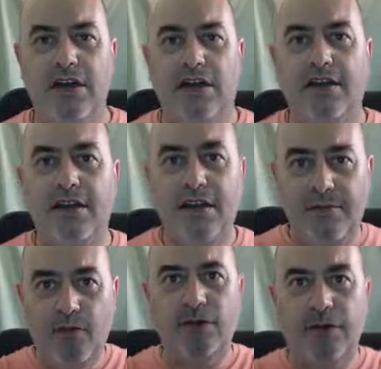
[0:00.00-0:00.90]
And then they
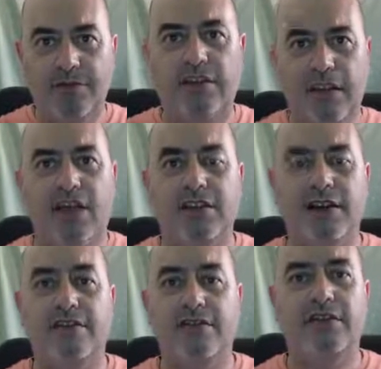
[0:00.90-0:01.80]
watch the videos on
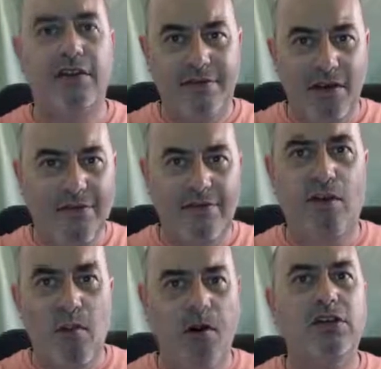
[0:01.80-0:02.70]
level 2. And if they've
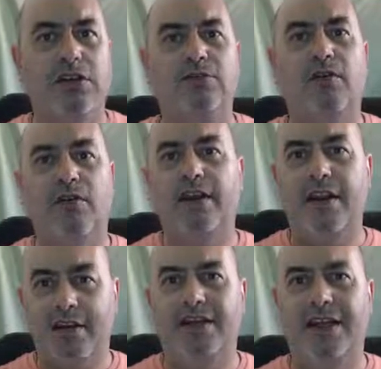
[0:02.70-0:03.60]
not watched them all, then
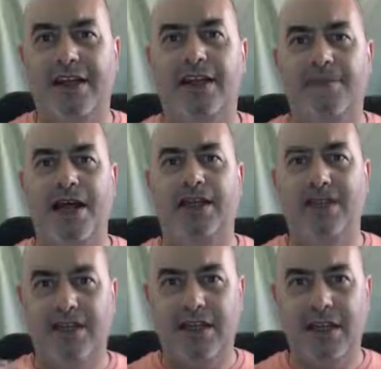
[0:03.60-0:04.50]
they're not going to get the badge.
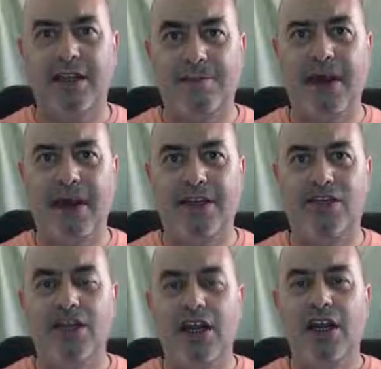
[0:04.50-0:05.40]
So they get the
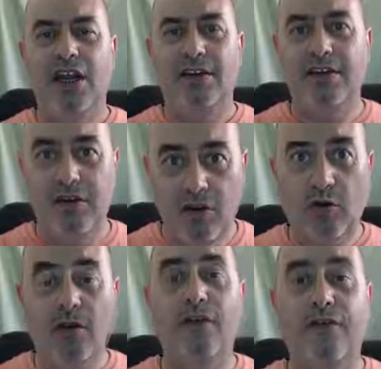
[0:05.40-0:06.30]
badge, and you're
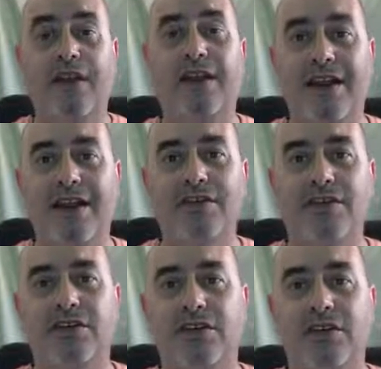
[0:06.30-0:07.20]
qualified at level
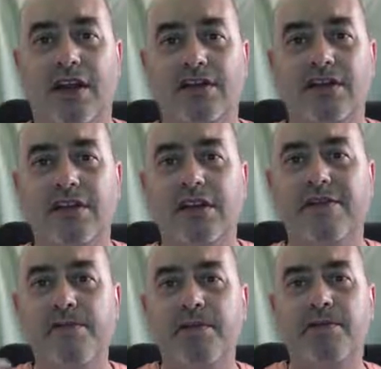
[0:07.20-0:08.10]
2 now. So you're
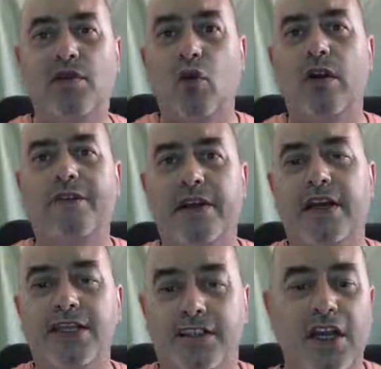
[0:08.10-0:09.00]
giving people
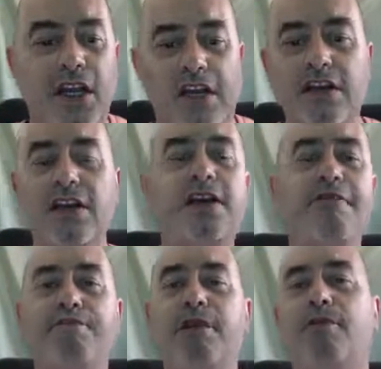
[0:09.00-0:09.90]
qualifications. You can
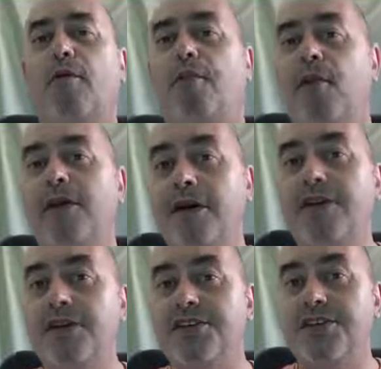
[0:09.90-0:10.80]
give people
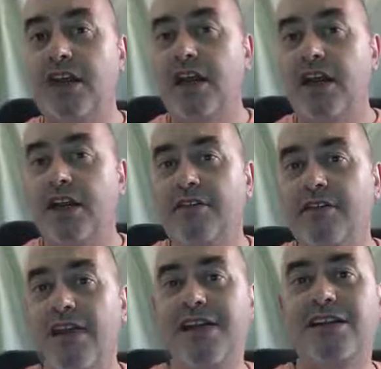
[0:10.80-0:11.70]
points that
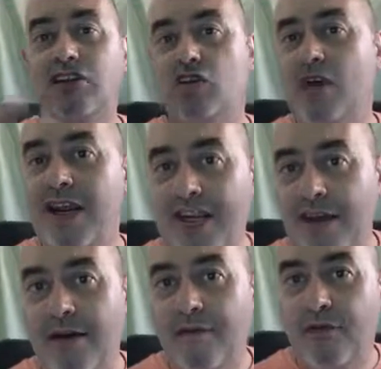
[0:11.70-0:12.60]
they can trade
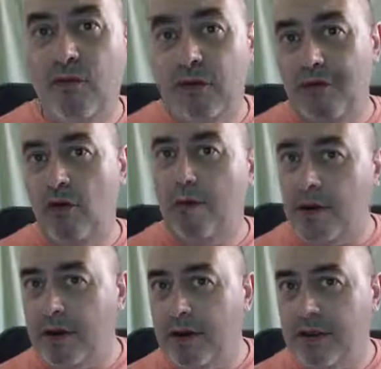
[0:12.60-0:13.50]
in for one of your
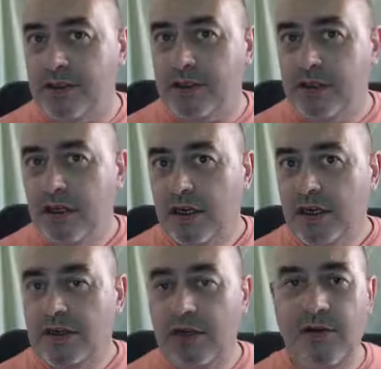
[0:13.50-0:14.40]
products.
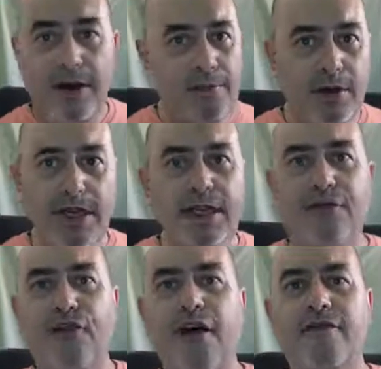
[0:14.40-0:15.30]
So anybody gets
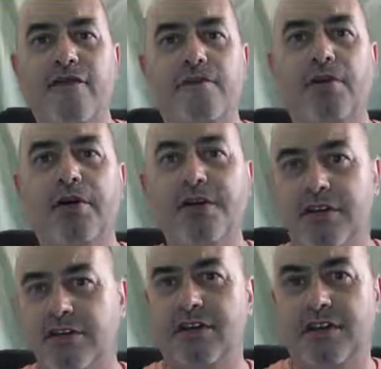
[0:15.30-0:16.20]
500 points
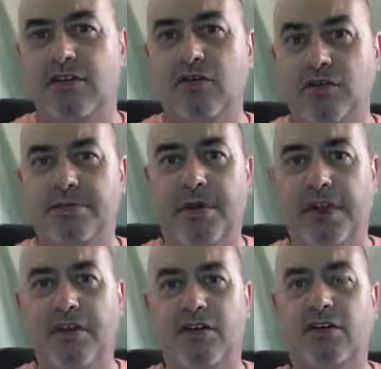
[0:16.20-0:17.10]
through this course. By the end
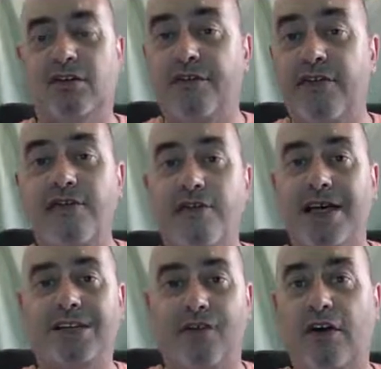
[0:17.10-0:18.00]
of the course, if you've
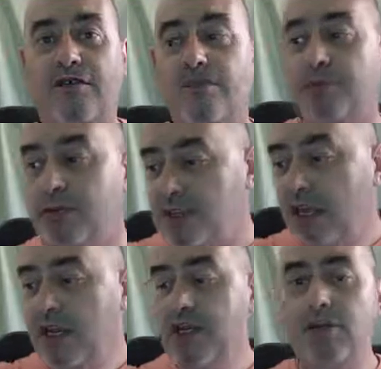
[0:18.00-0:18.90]
amassed 500 points,
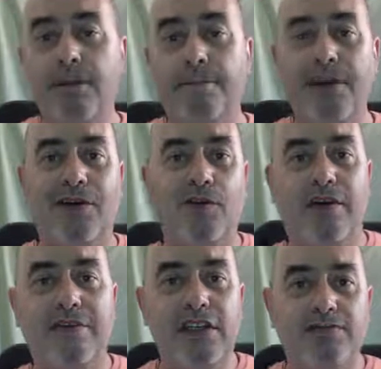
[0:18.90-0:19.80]
you can pick one
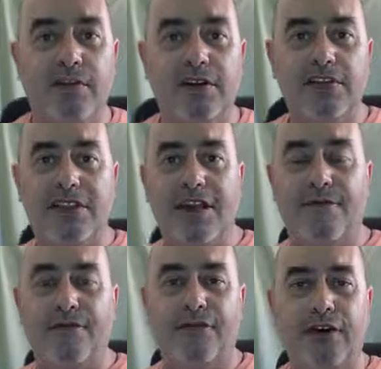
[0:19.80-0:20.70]
of these products to get
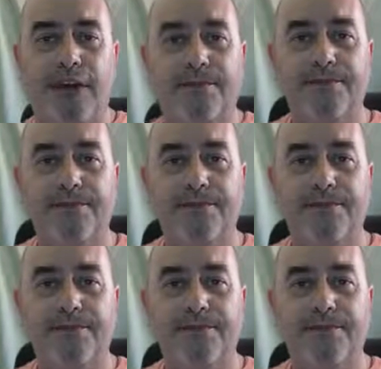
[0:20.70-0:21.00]
for free.